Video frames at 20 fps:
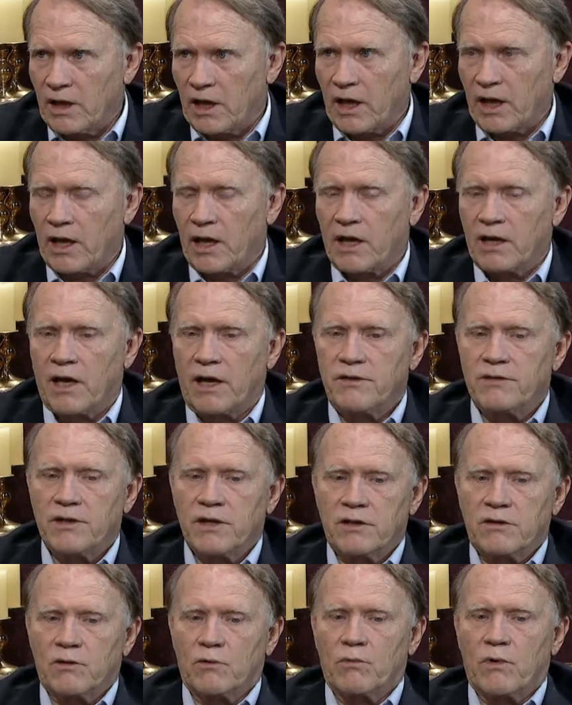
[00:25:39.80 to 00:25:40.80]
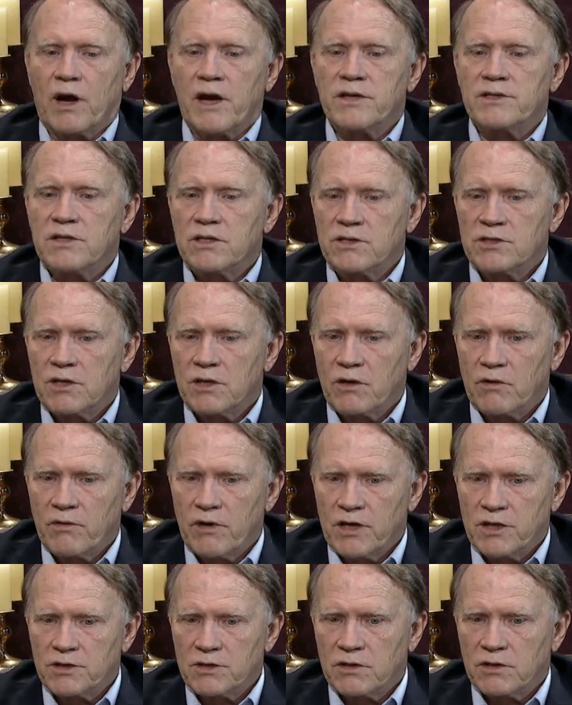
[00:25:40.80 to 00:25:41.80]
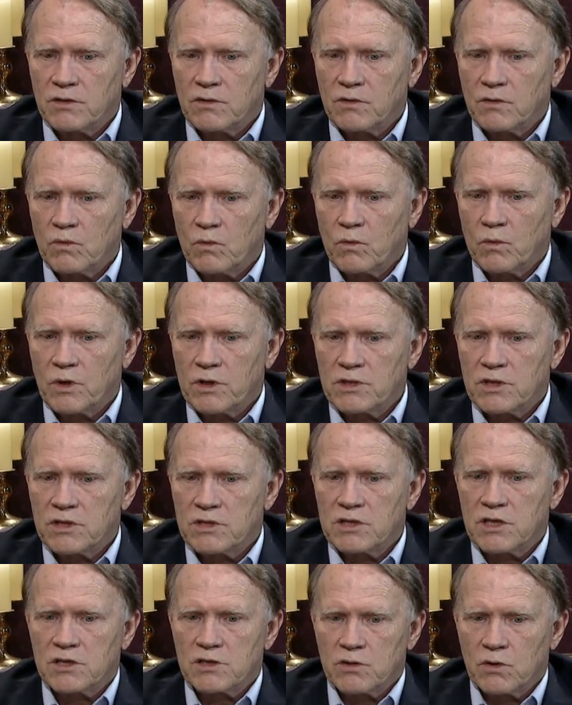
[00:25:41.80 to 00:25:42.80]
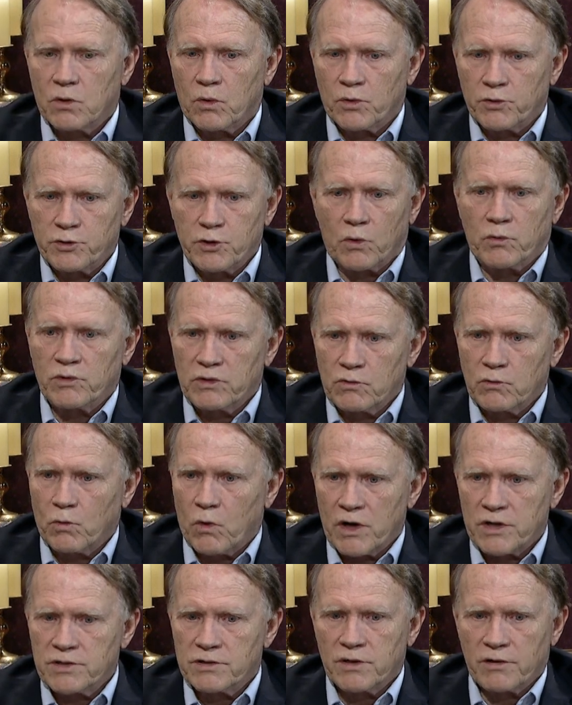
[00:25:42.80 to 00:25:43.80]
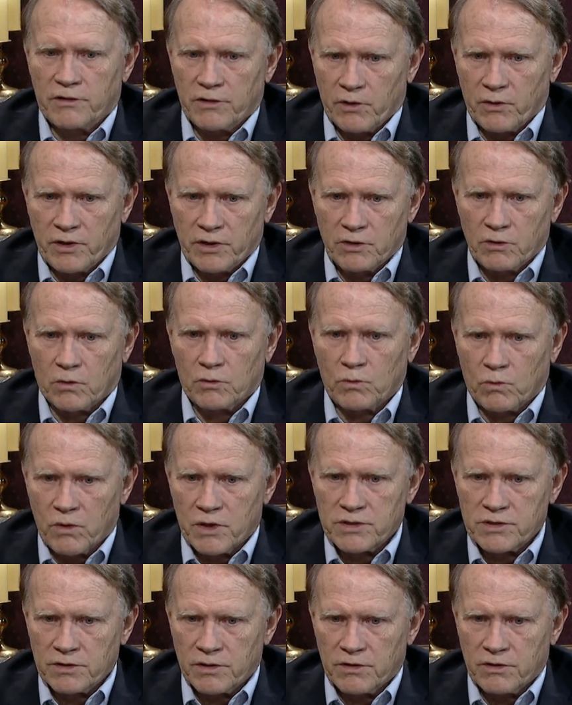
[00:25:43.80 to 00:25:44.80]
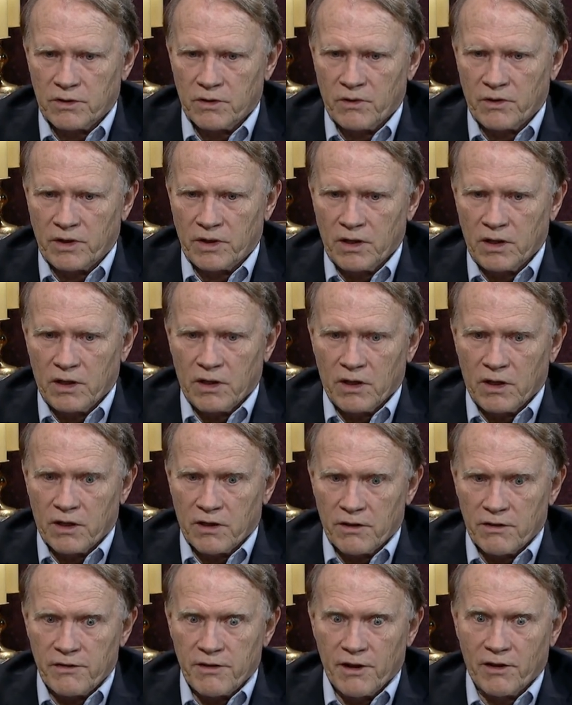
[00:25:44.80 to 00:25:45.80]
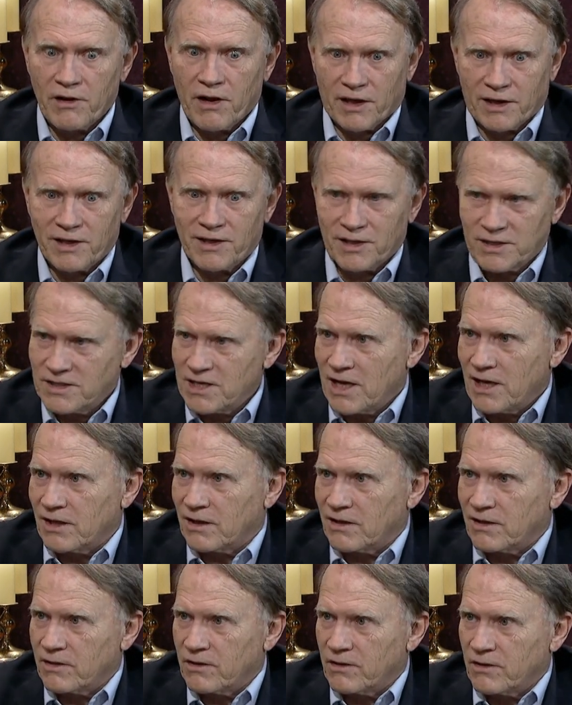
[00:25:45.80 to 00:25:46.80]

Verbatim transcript: And I think the rising generation, which is just told, don't question the theory, don't question the theory, they're not going to take it.